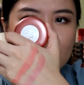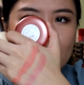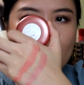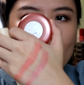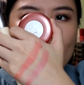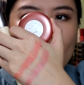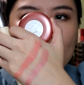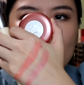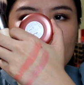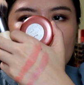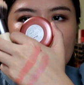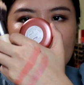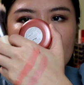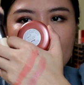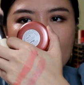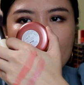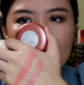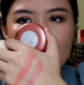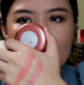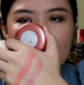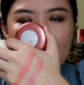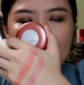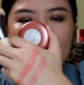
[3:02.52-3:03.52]
formula
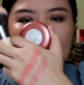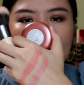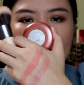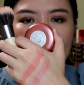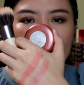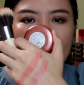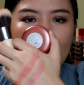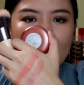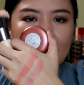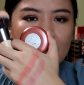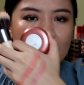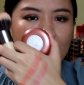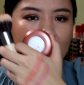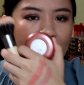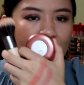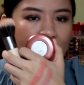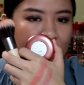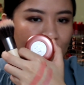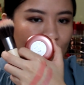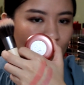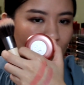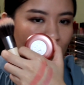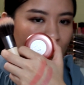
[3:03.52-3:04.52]
than the
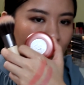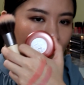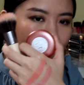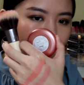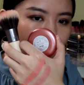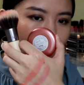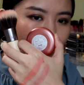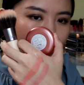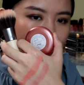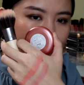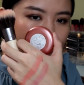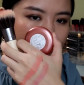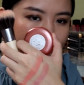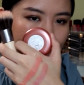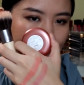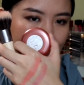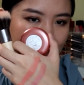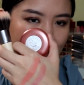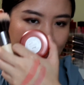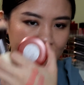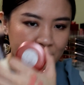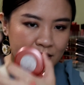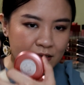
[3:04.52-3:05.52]
last one, of course,
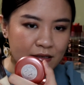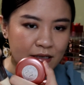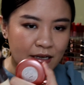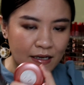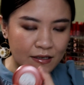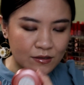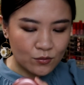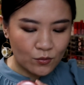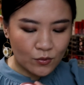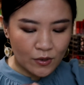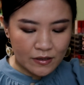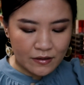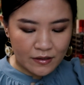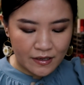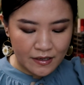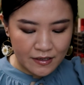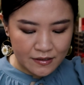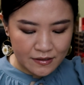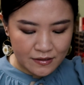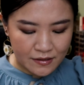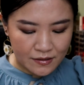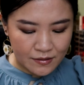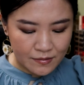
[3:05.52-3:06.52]
because the last one
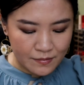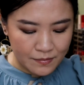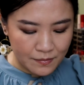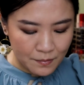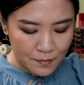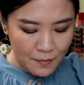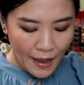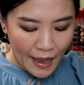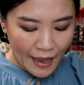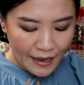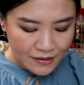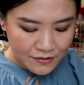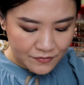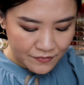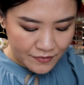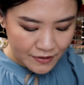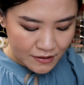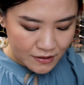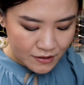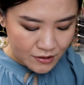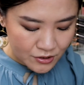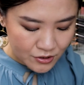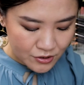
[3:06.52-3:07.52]
is a matte
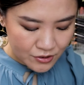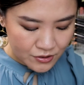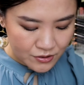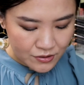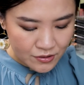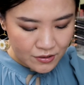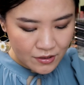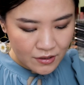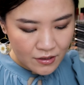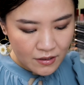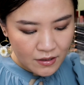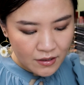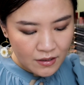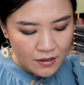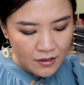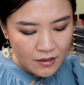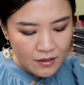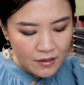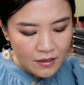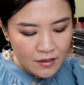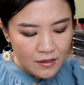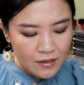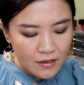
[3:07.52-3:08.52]
finish.
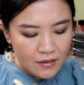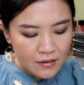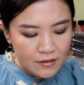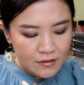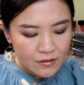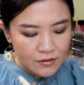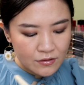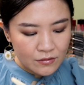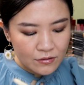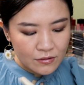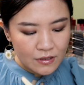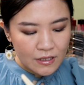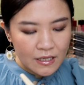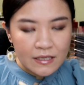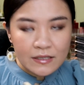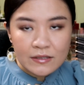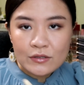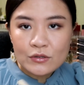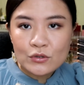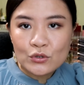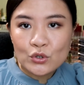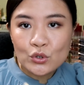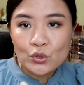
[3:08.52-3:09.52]
So
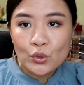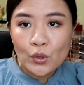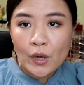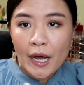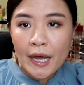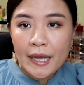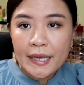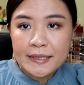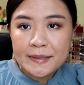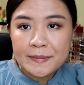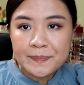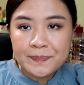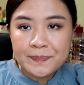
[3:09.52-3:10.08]
let's try.